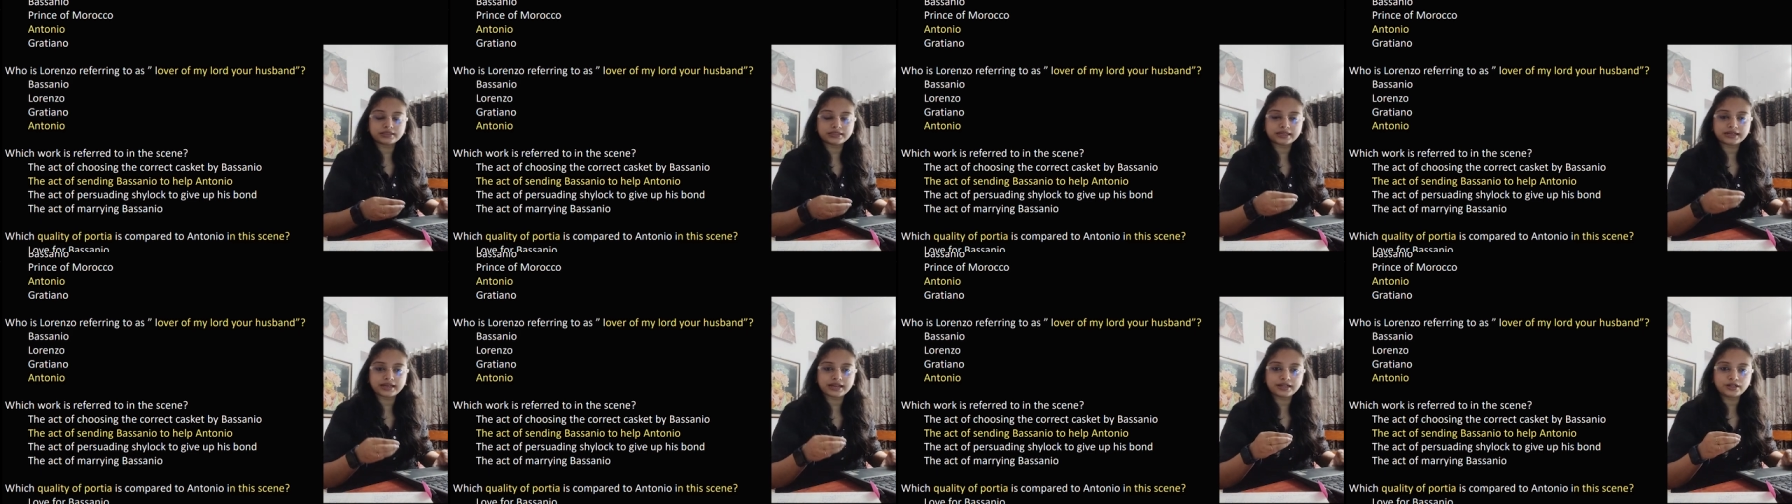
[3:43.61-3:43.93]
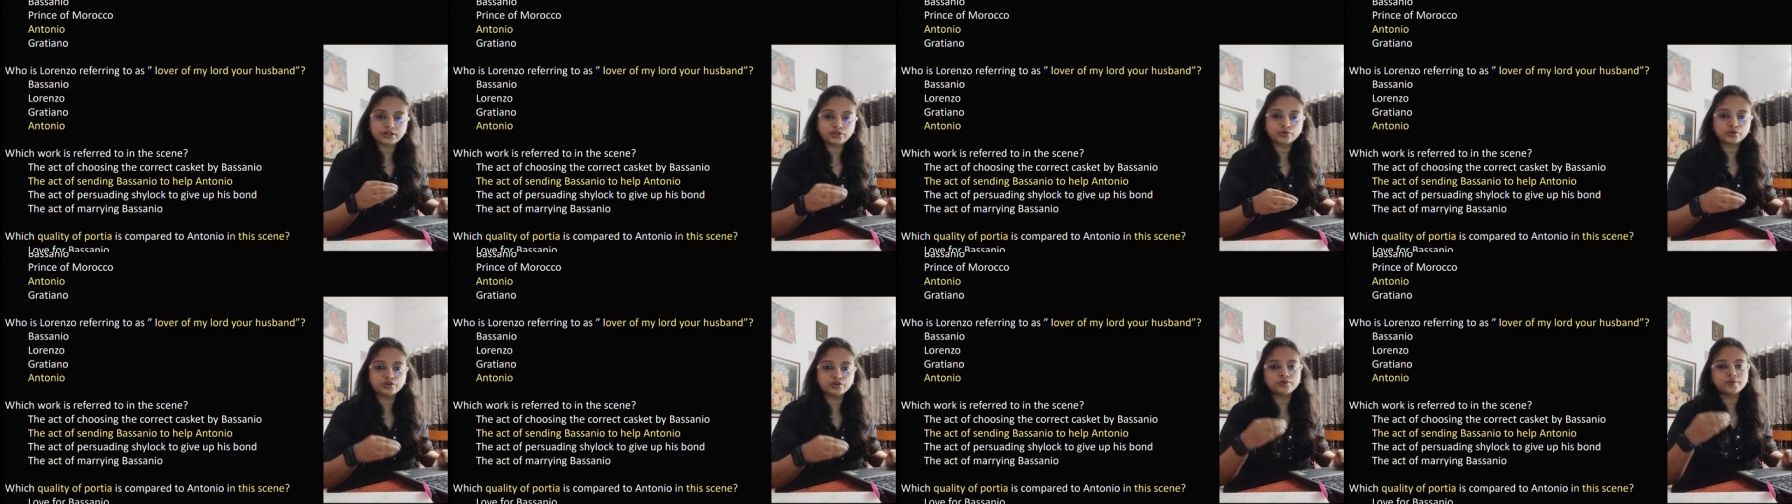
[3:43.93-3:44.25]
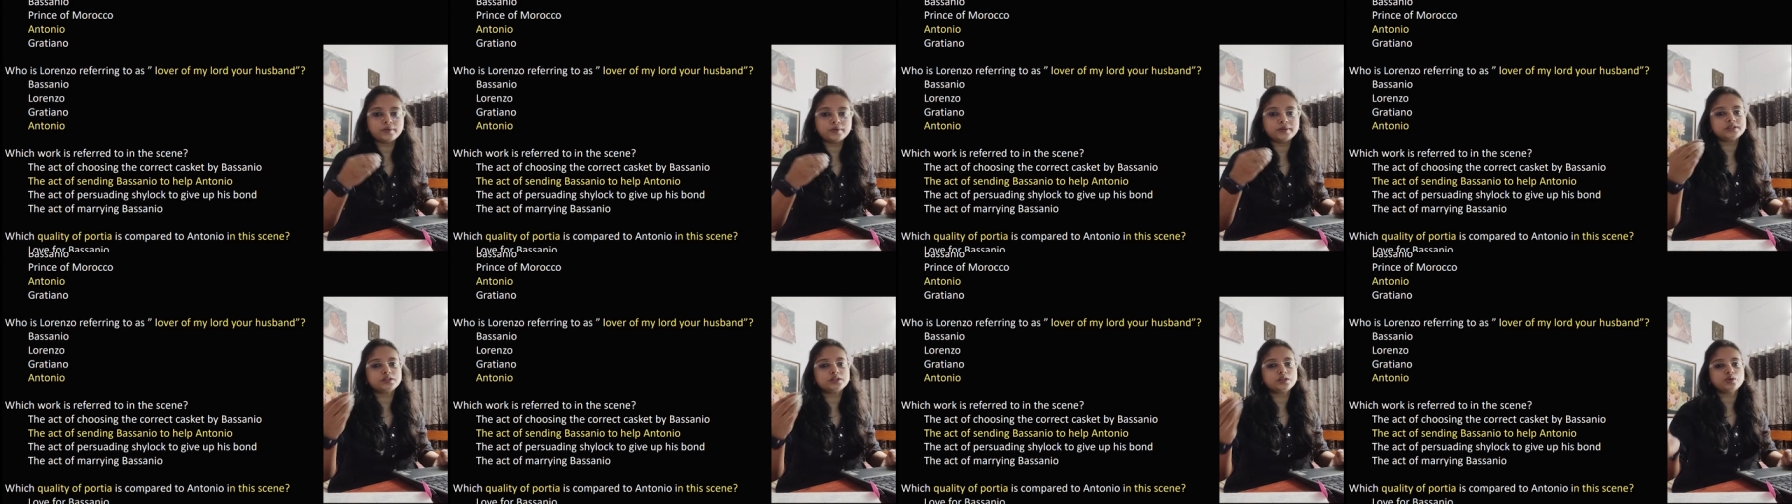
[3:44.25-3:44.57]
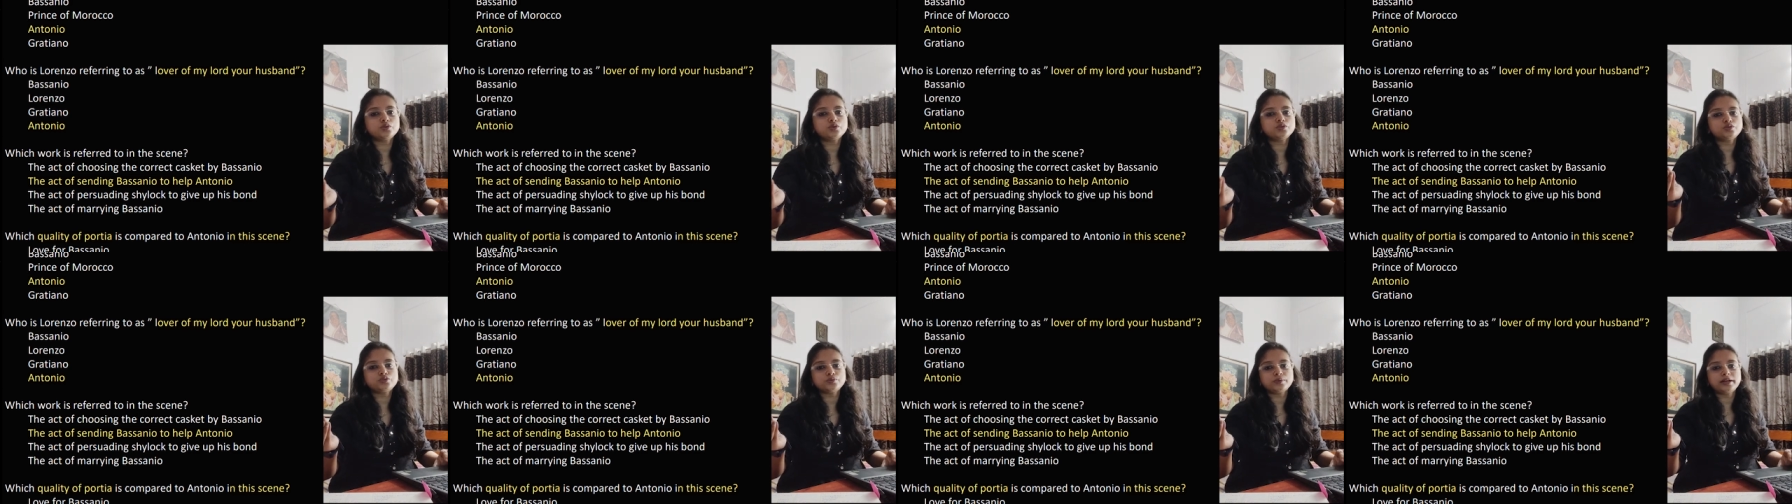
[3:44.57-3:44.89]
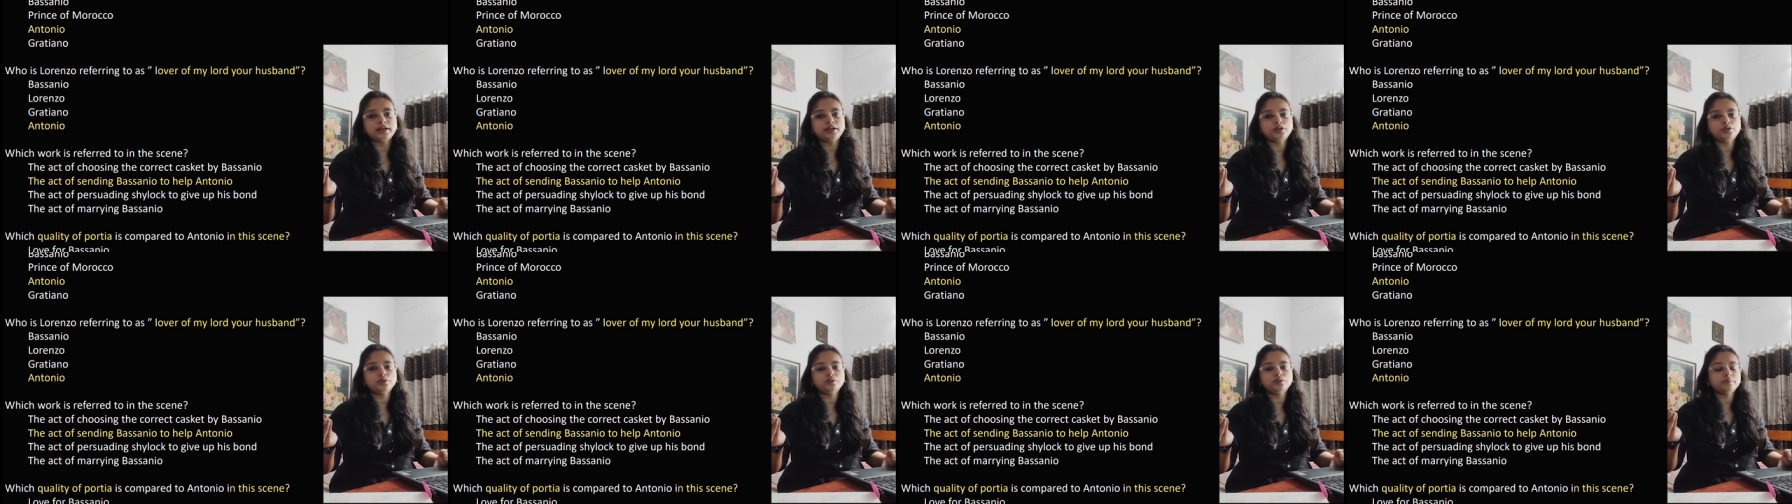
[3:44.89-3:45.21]
then Antonio is close to
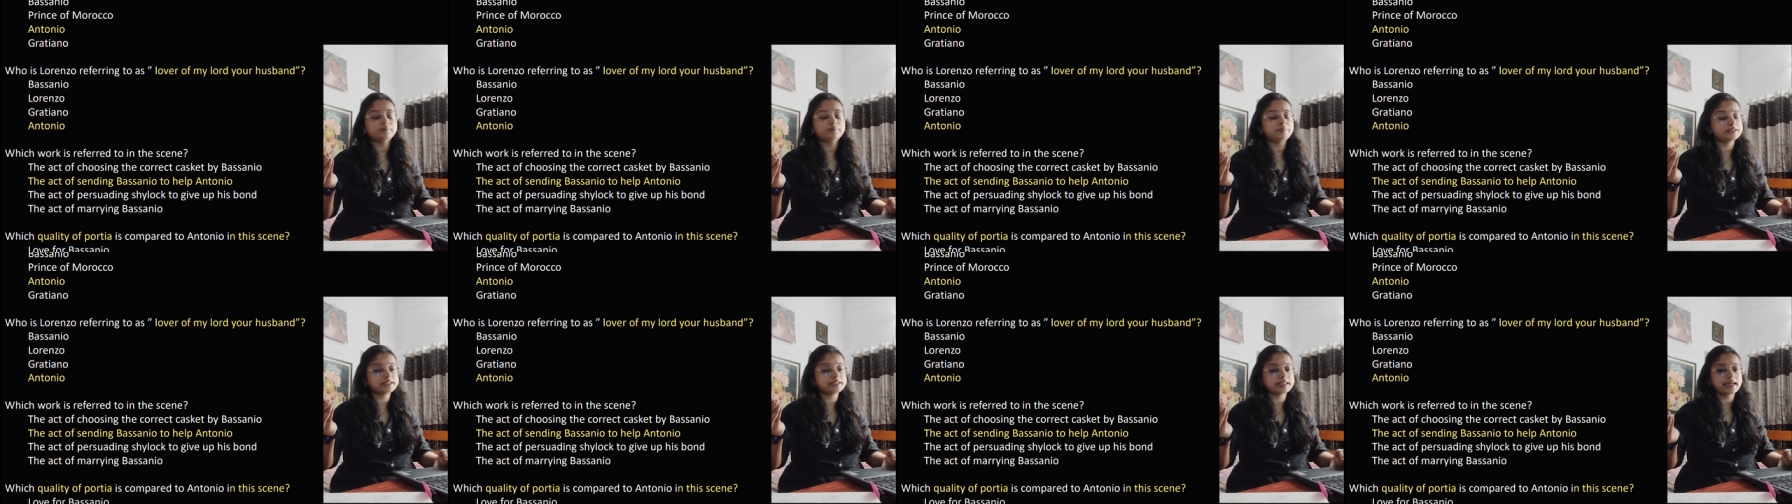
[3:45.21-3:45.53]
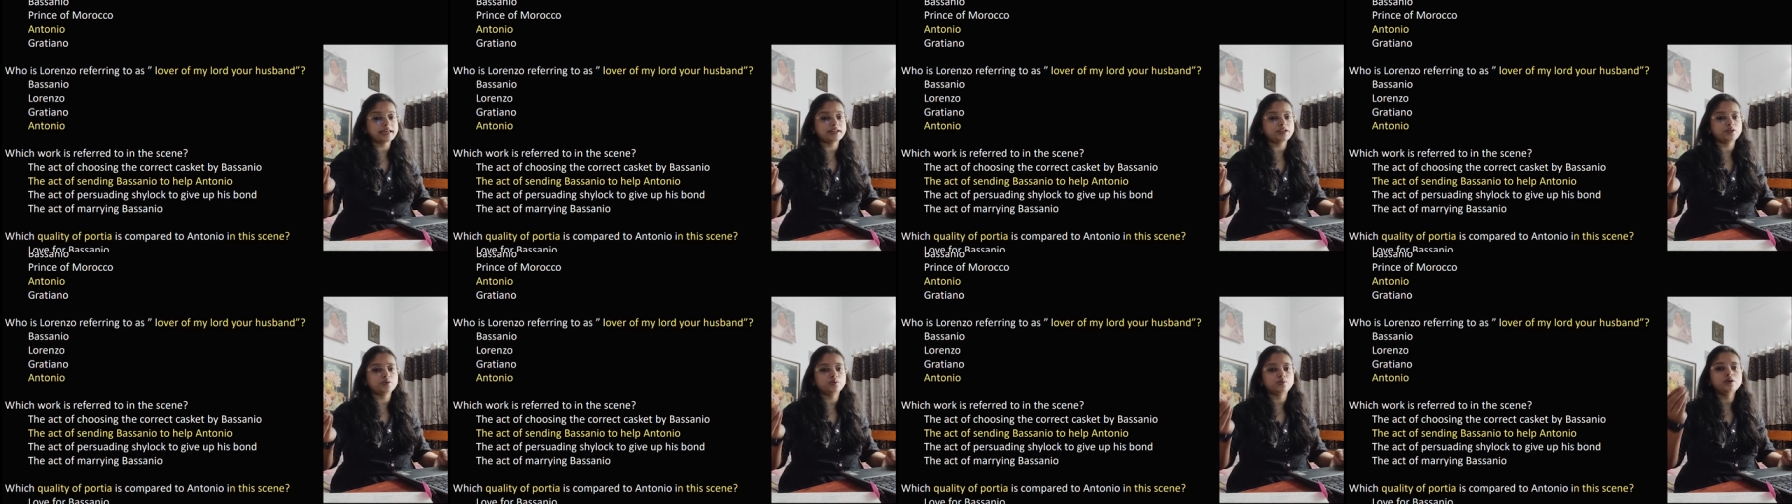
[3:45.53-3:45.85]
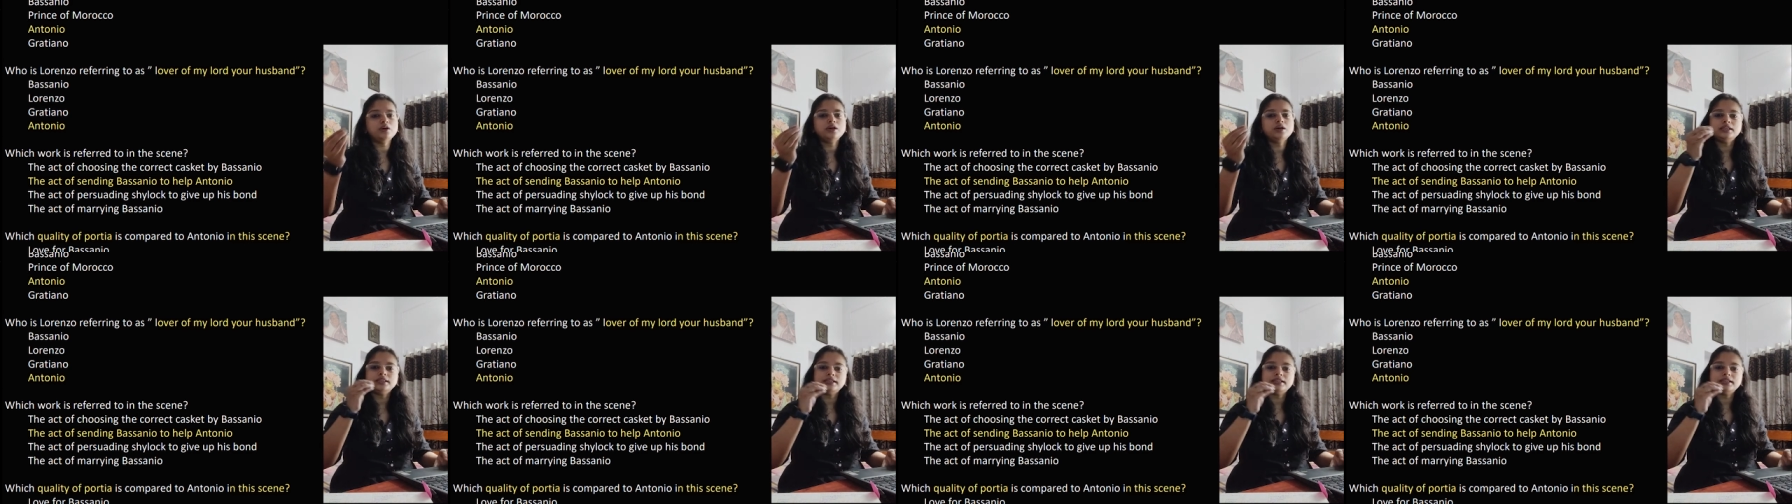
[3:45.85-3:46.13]
Anto- Bassanio.